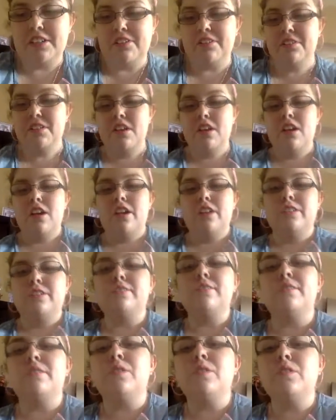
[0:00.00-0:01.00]
So those are
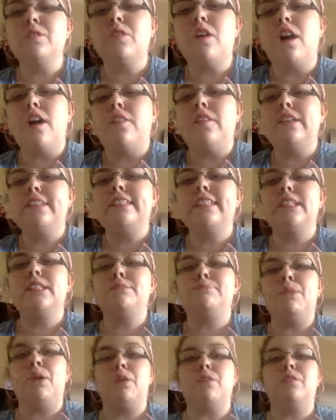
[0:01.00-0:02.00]
all the six bows
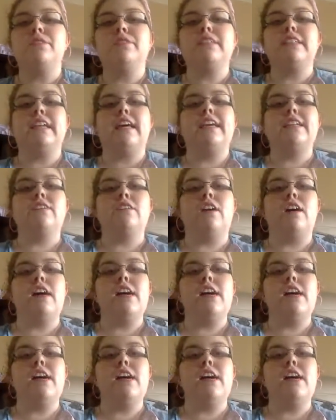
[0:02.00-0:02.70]
that I got.